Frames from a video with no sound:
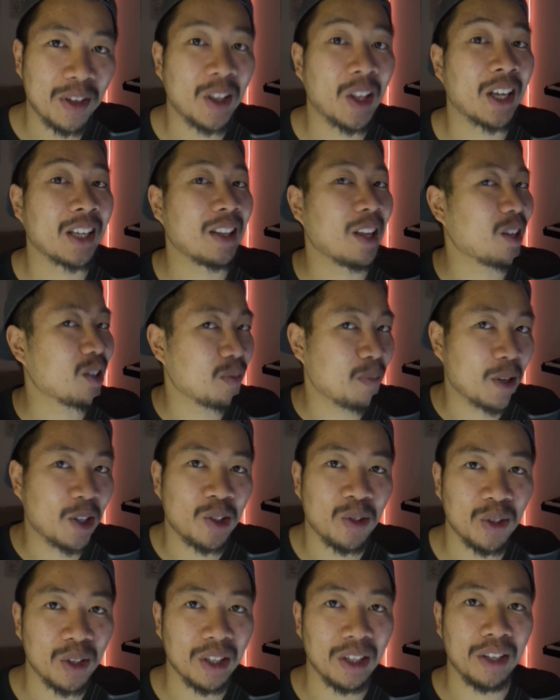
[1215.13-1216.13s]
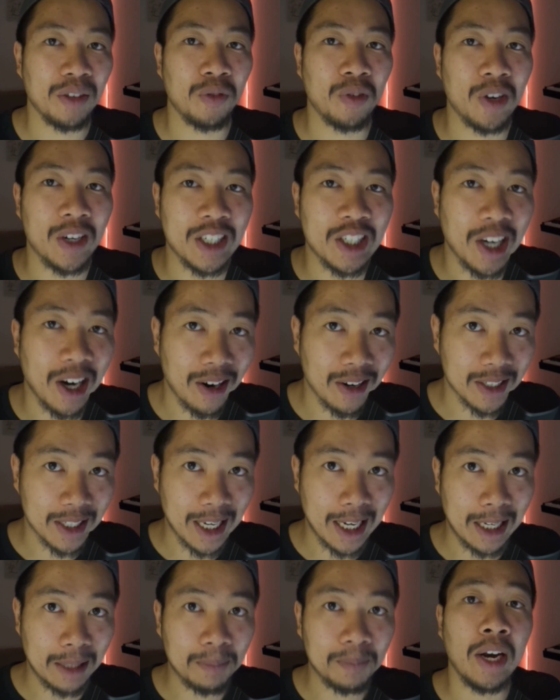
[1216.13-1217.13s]
like that special delivery
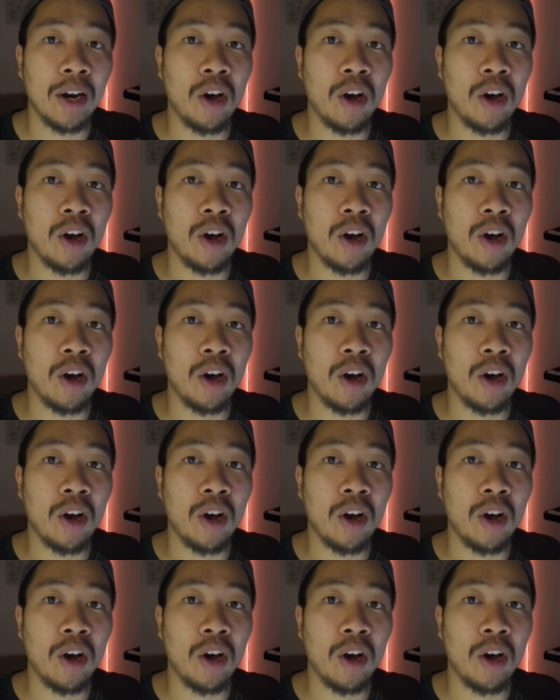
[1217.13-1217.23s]
Charizard.